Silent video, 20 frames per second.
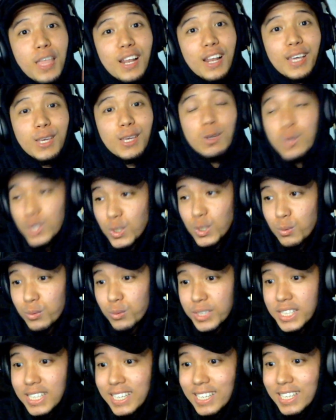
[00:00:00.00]
Like, you just
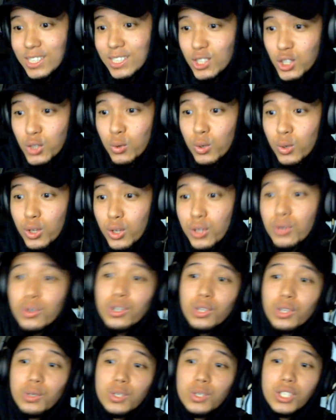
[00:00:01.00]
really get so
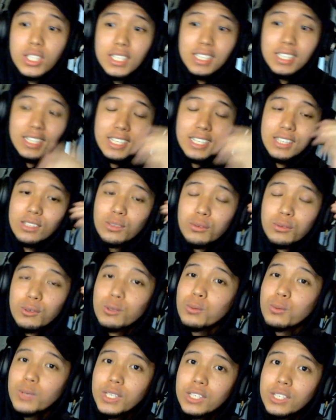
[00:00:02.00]
curious that it'll
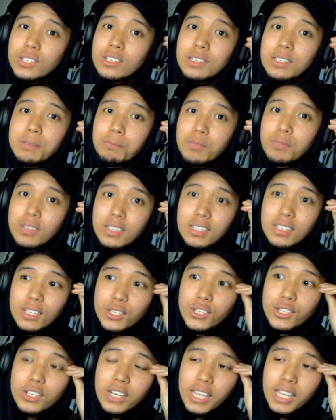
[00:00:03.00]
ruin
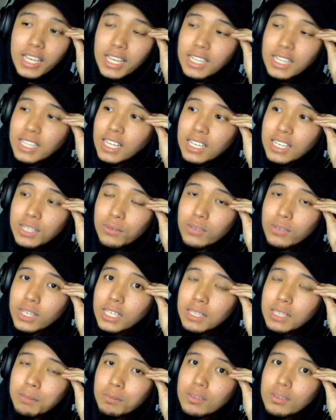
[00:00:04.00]
your head
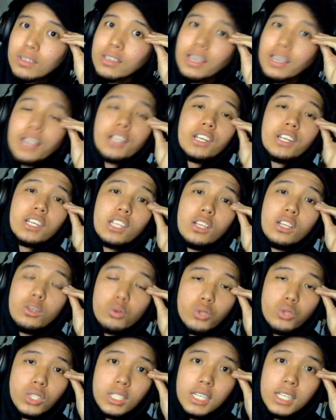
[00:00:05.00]
anyway, and you're gonna
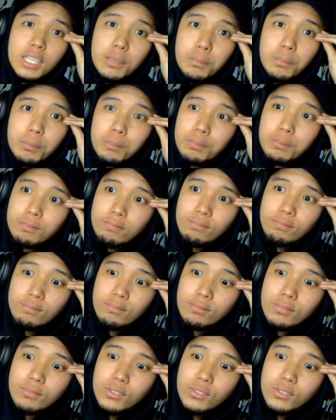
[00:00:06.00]
lose sleep. So